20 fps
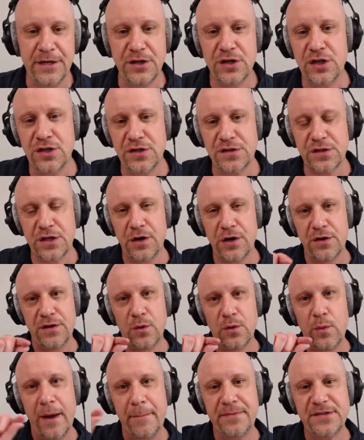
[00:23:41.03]
And you can just go to
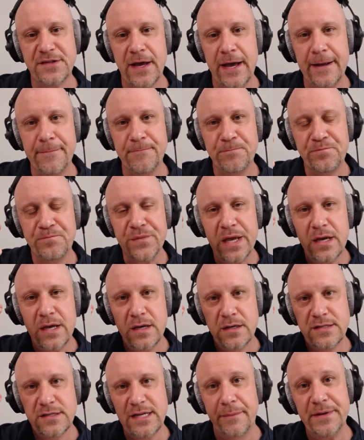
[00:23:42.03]
the website,
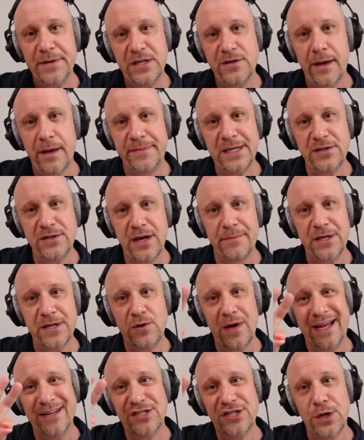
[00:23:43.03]

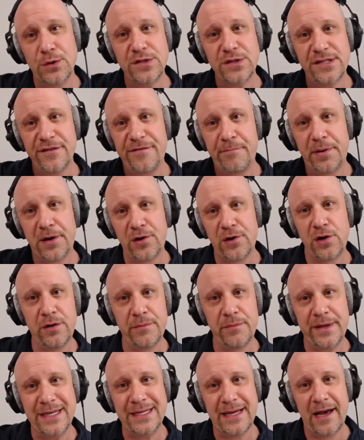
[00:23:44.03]

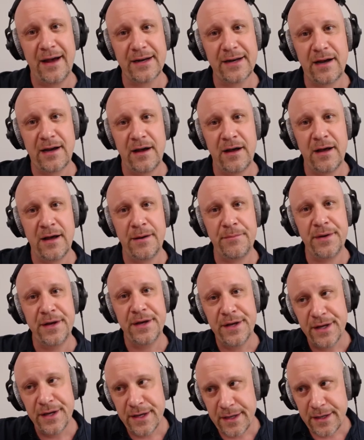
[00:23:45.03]

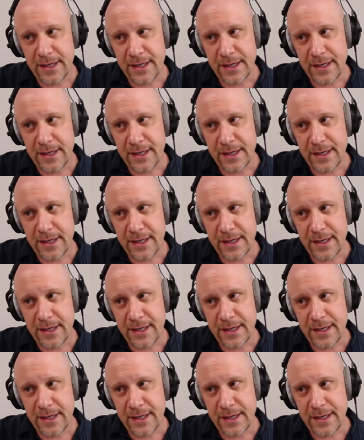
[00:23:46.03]
www.josephperlman.com,